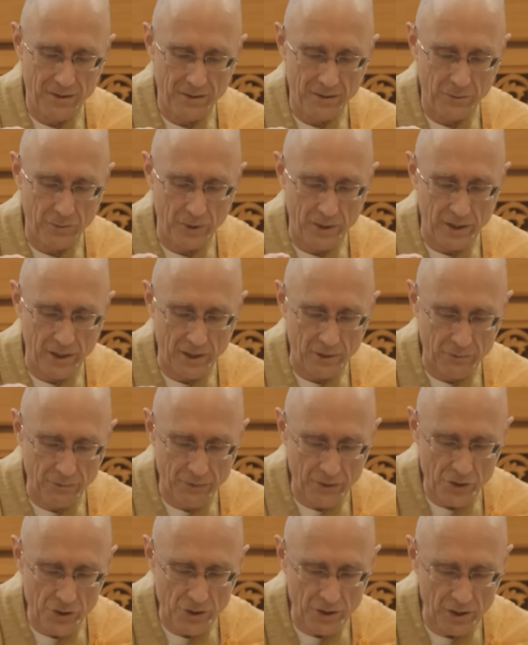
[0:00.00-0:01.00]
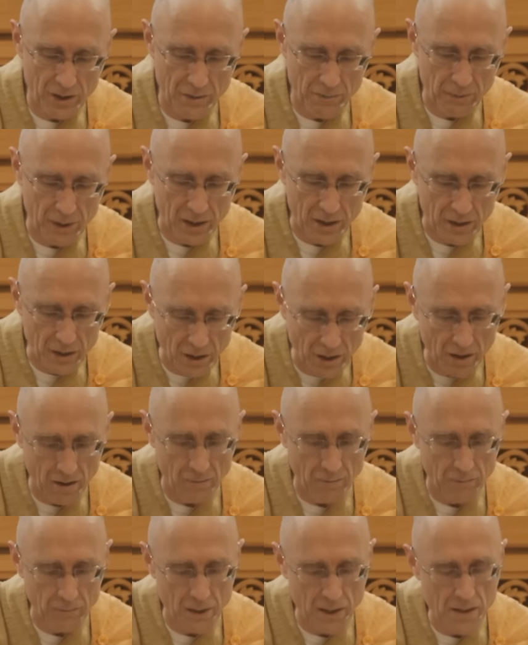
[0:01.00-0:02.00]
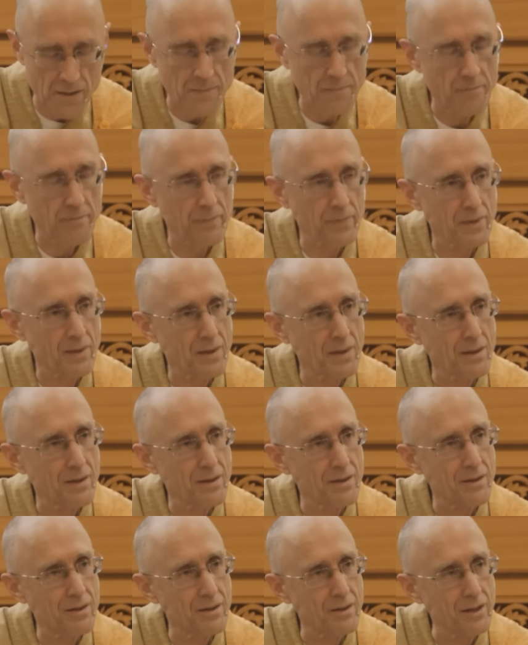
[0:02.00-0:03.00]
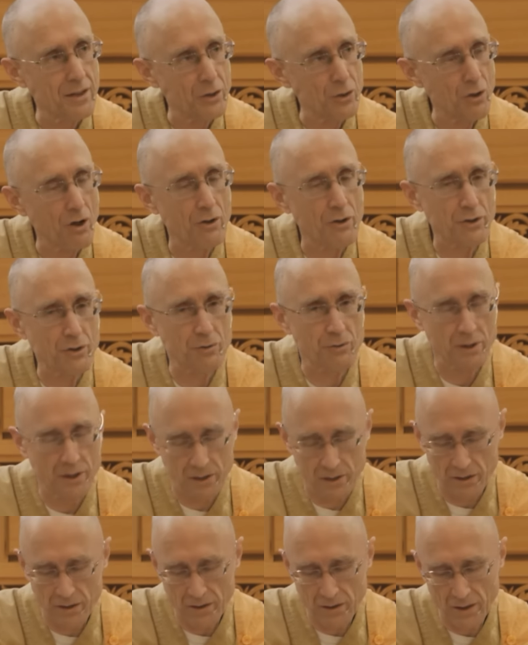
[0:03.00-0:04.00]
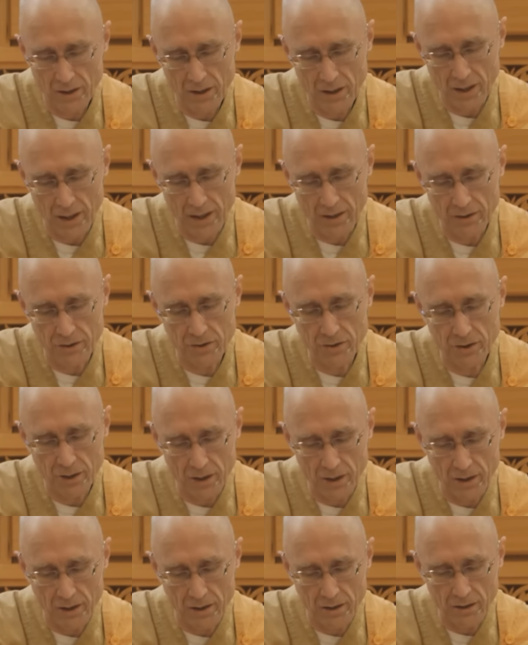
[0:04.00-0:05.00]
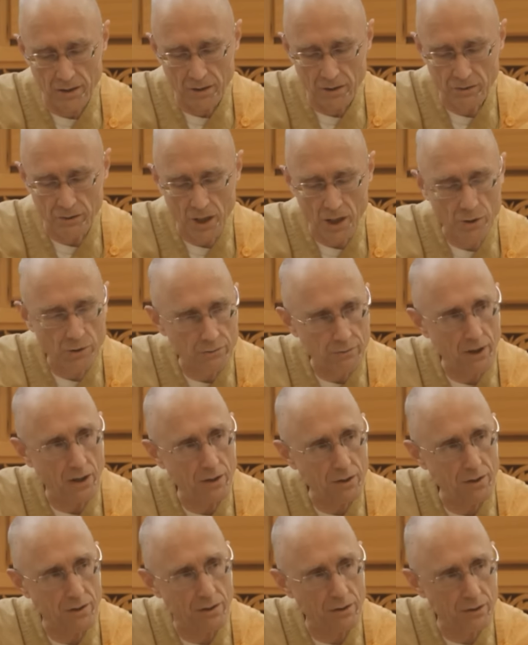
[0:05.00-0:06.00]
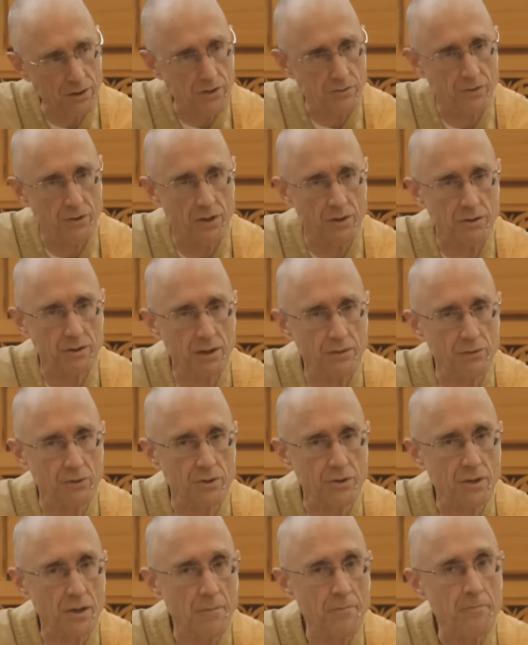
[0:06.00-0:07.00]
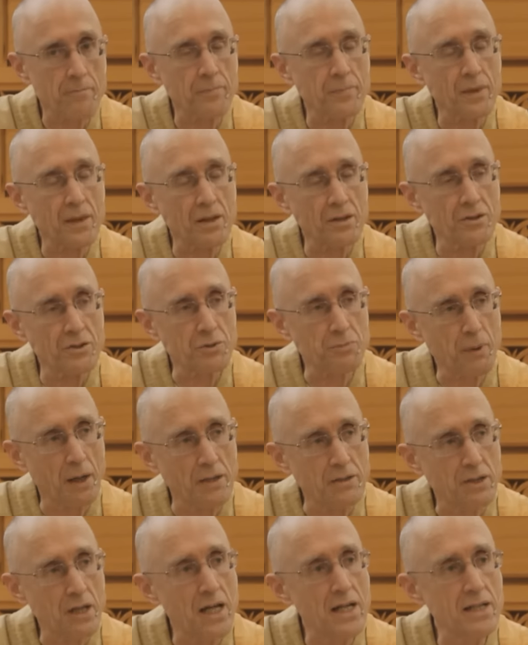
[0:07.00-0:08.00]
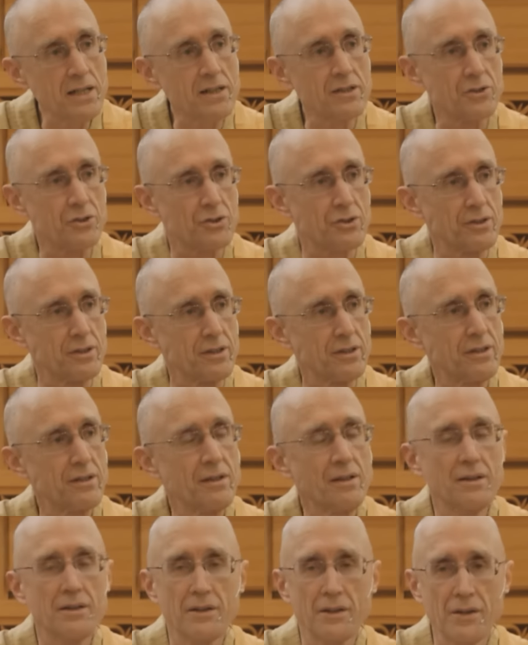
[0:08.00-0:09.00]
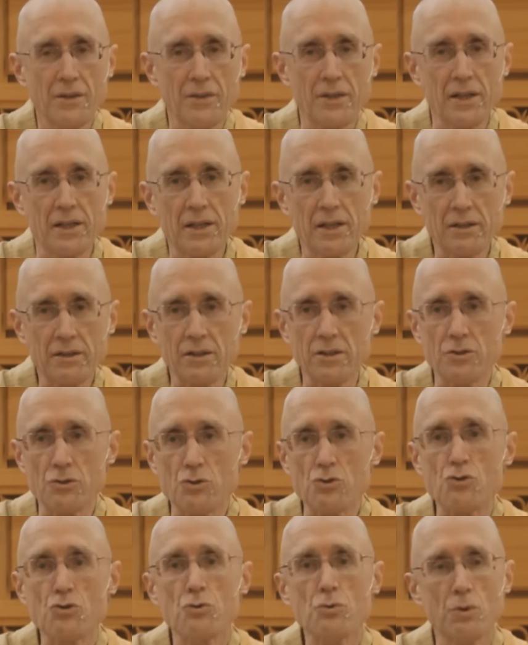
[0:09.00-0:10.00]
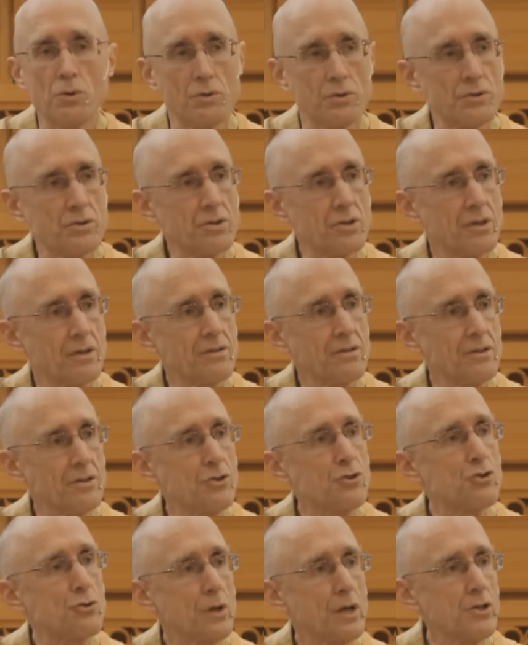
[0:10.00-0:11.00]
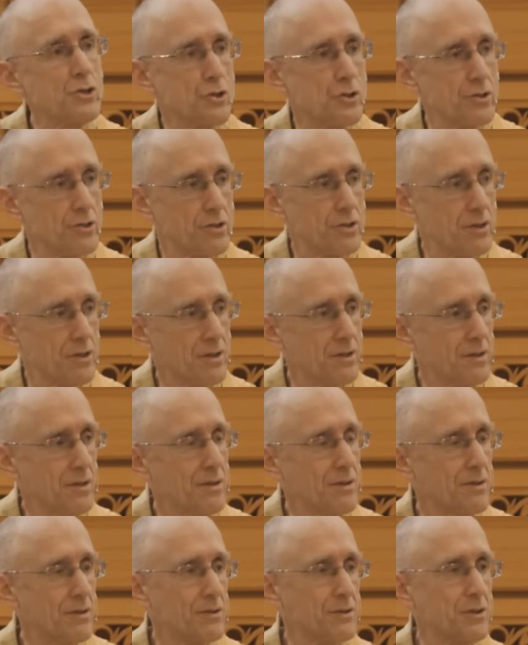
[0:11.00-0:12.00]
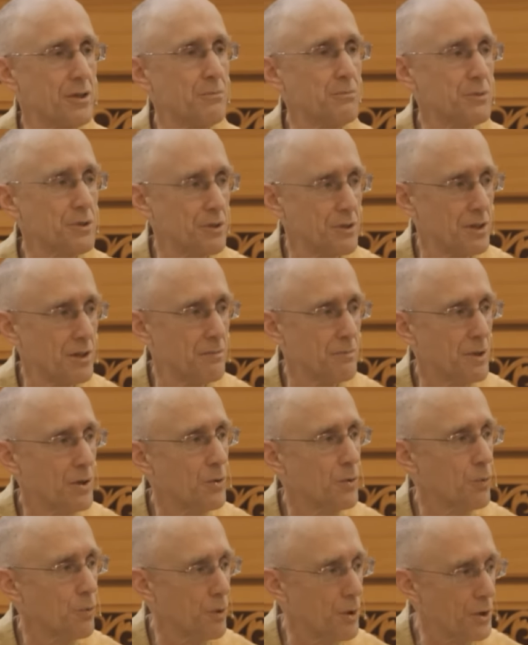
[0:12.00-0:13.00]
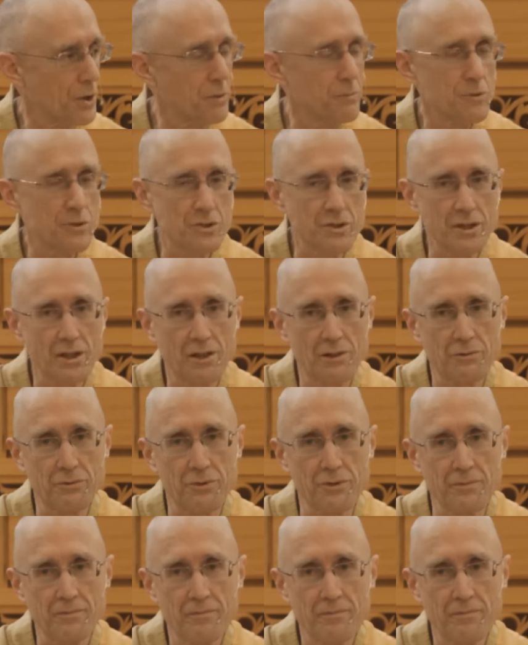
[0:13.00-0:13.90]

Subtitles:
when they officially become inaugurated as a Chakravartin at these various levels, spontaneously they get these jewels, these treasures that come to them. One of them is the elephant.